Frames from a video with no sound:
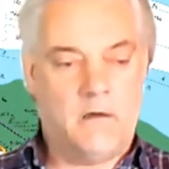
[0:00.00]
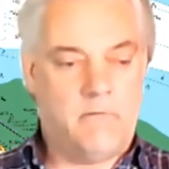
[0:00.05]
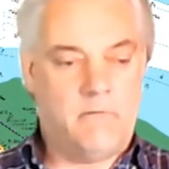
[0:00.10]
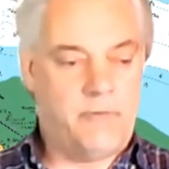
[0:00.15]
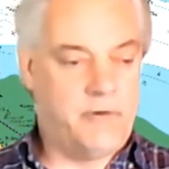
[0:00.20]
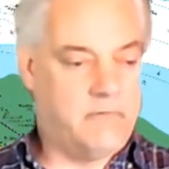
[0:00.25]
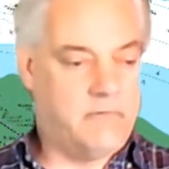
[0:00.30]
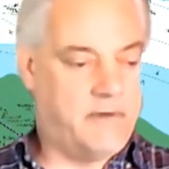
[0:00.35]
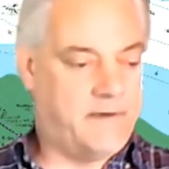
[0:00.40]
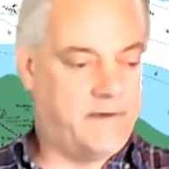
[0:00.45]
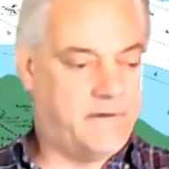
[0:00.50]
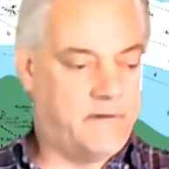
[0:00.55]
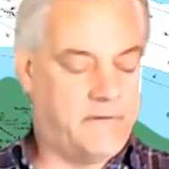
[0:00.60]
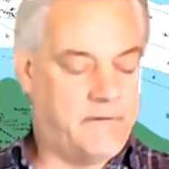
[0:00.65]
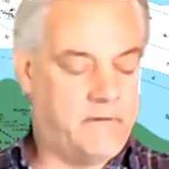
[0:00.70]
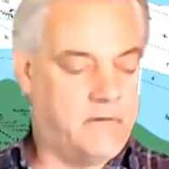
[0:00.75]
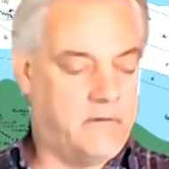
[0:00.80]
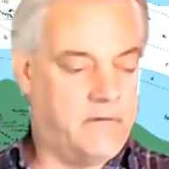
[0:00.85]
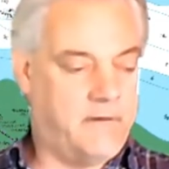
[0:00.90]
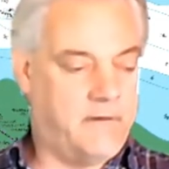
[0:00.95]
But rest
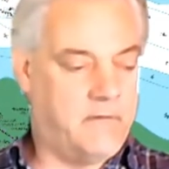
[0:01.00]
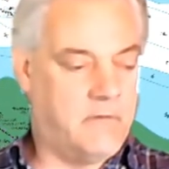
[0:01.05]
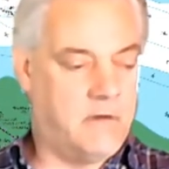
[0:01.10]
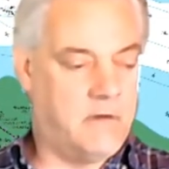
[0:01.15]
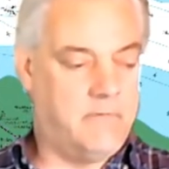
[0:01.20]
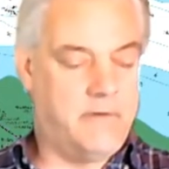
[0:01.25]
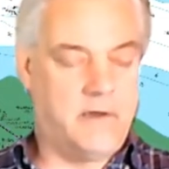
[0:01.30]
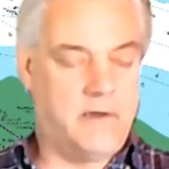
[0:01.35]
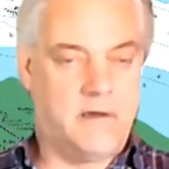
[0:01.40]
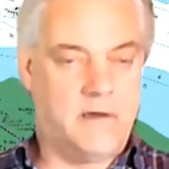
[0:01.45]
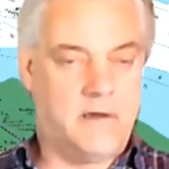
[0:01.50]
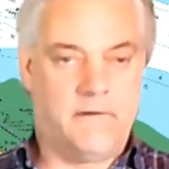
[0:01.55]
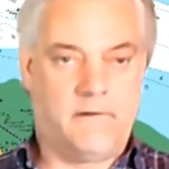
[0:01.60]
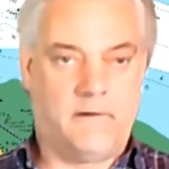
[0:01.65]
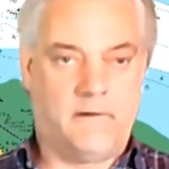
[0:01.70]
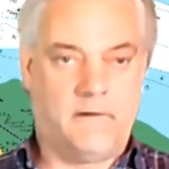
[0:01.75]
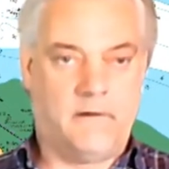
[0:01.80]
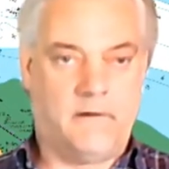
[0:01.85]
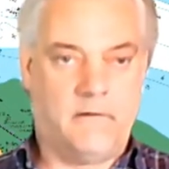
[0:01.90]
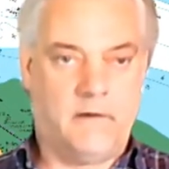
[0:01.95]
assured, you won't be asked
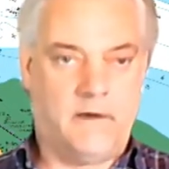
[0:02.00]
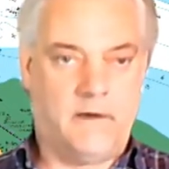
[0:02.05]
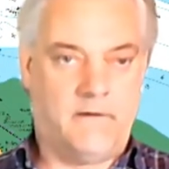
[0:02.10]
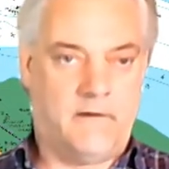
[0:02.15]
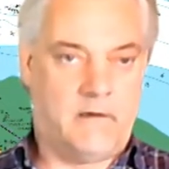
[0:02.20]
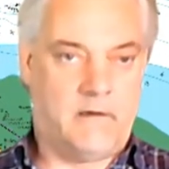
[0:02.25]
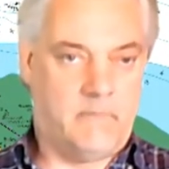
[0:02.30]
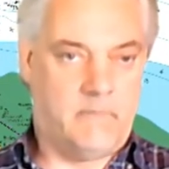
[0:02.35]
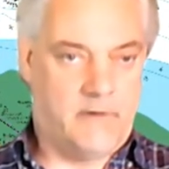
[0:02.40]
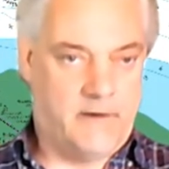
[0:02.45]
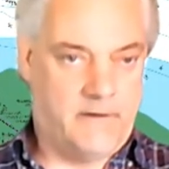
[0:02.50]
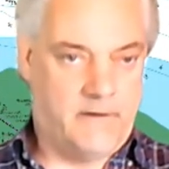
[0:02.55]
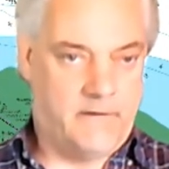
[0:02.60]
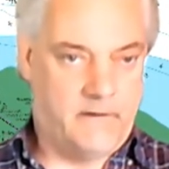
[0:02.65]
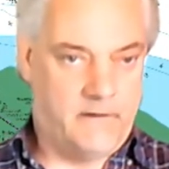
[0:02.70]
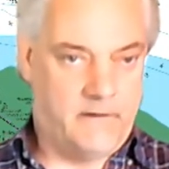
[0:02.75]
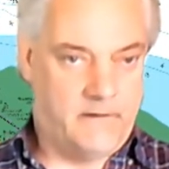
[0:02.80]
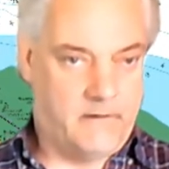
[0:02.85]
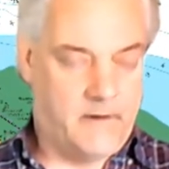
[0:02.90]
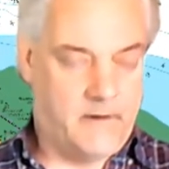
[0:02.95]
to do an
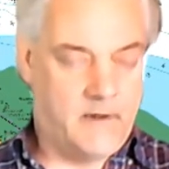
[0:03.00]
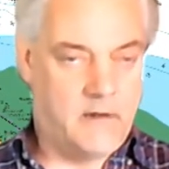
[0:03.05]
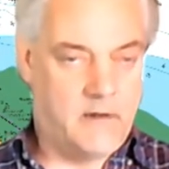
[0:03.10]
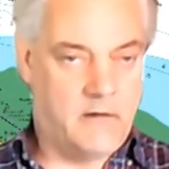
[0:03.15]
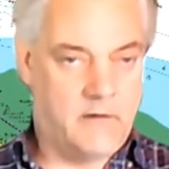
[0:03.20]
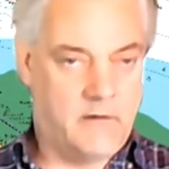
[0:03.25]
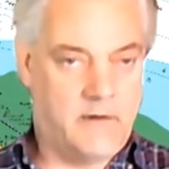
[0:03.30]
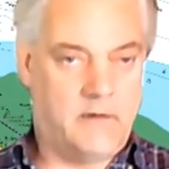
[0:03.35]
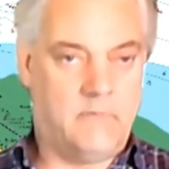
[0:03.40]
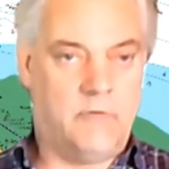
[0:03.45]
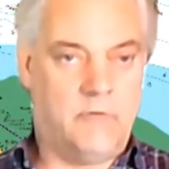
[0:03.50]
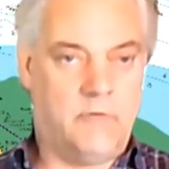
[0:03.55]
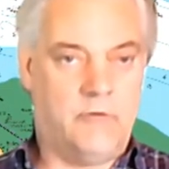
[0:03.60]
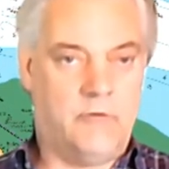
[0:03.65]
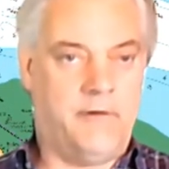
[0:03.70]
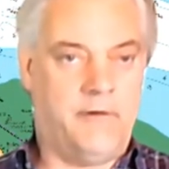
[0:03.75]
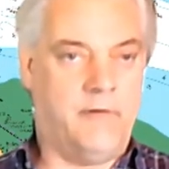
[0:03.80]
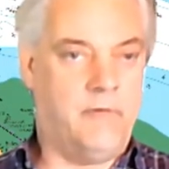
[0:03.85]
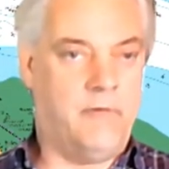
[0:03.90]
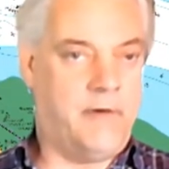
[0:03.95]
examination at 3 o'clock in the
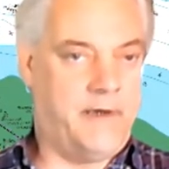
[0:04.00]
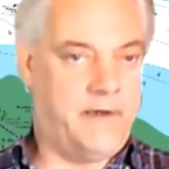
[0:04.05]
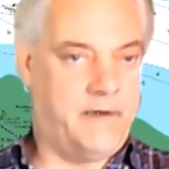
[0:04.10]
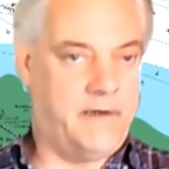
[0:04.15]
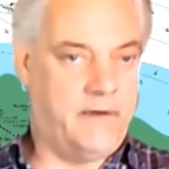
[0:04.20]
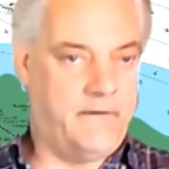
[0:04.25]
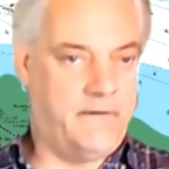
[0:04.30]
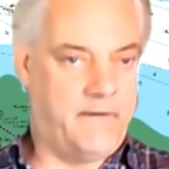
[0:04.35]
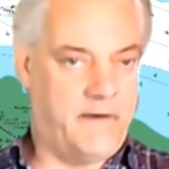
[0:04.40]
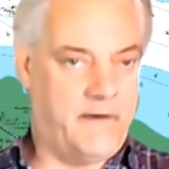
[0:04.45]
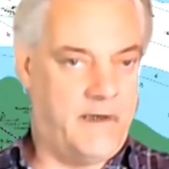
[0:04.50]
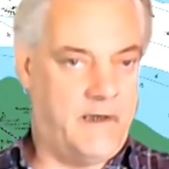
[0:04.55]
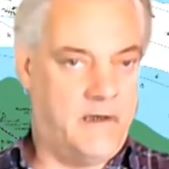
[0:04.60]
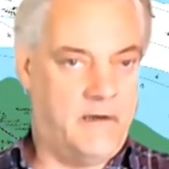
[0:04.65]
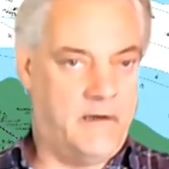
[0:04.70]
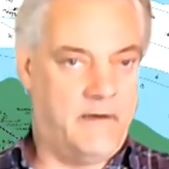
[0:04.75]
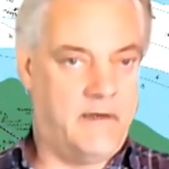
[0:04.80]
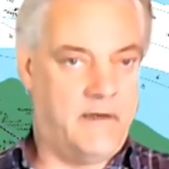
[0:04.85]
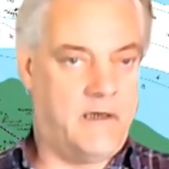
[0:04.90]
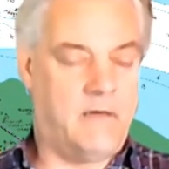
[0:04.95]
morning or anything silly
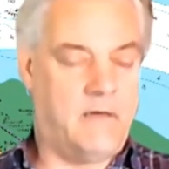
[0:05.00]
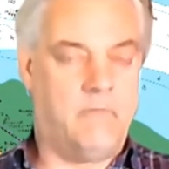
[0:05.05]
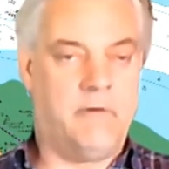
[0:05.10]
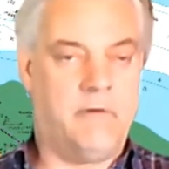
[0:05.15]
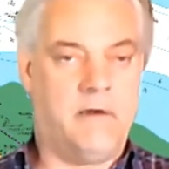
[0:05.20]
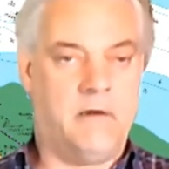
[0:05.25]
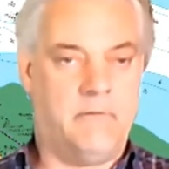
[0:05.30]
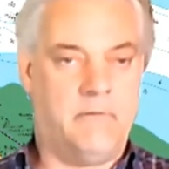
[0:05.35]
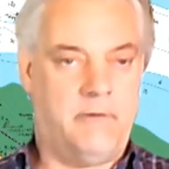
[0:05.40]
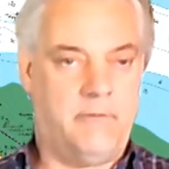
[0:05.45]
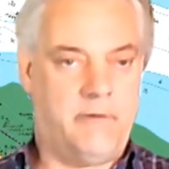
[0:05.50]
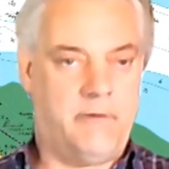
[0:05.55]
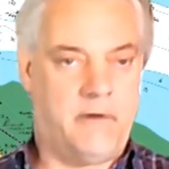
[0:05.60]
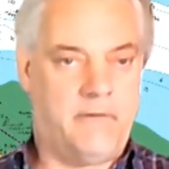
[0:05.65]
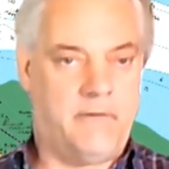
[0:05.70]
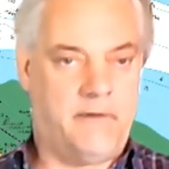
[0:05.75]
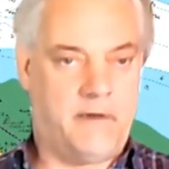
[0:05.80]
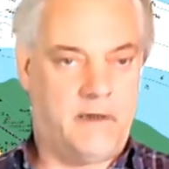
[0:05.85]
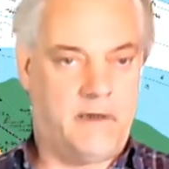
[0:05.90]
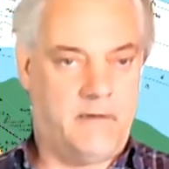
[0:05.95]
like that. We're going to be
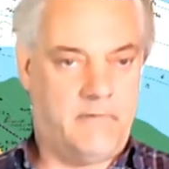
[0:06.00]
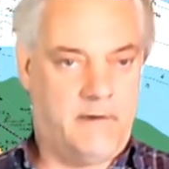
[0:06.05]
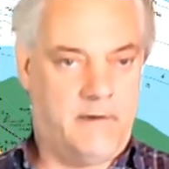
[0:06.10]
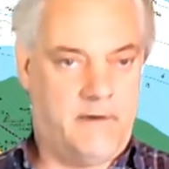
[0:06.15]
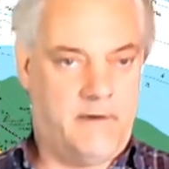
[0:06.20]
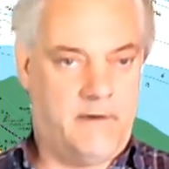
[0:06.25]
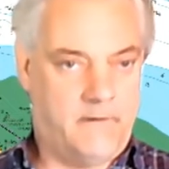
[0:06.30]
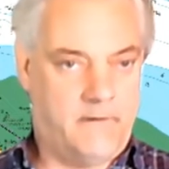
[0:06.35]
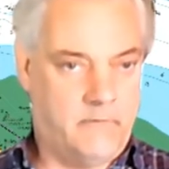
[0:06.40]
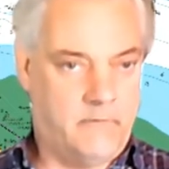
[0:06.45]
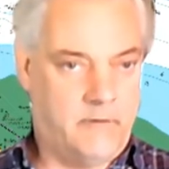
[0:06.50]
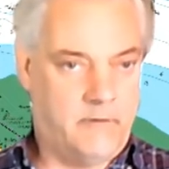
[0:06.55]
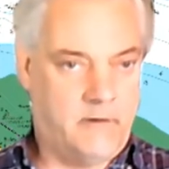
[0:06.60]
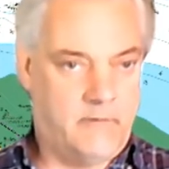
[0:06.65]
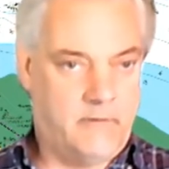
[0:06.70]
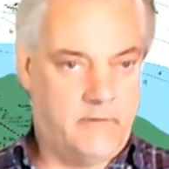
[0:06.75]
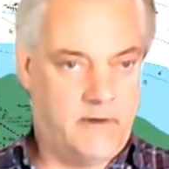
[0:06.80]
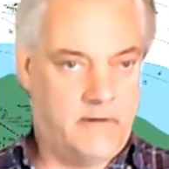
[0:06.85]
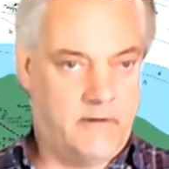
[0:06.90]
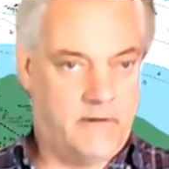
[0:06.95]
perfectly reasonable
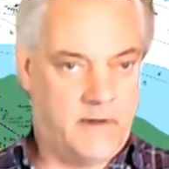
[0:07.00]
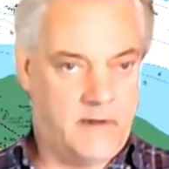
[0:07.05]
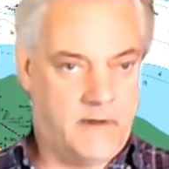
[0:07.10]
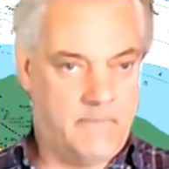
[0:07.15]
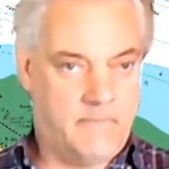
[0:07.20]
about that.